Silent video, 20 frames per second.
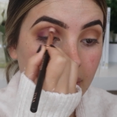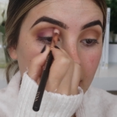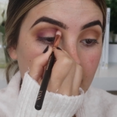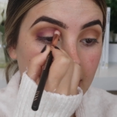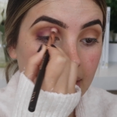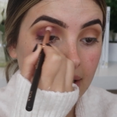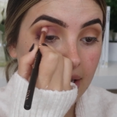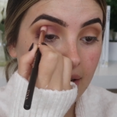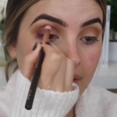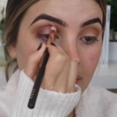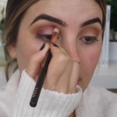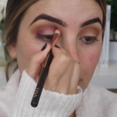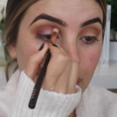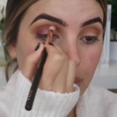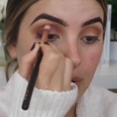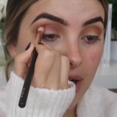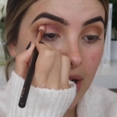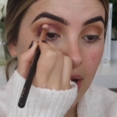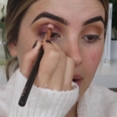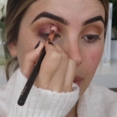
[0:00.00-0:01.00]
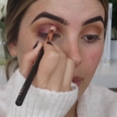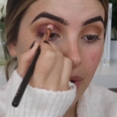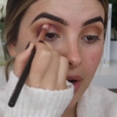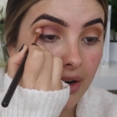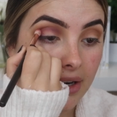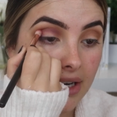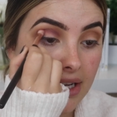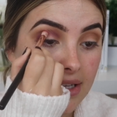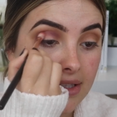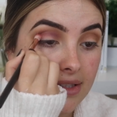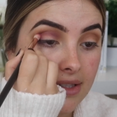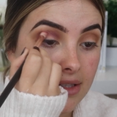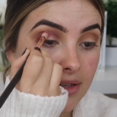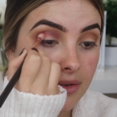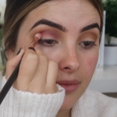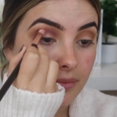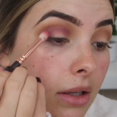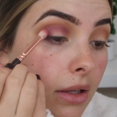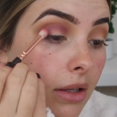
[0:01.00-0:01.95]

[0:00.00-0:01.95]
We're going to leave the brown where it is.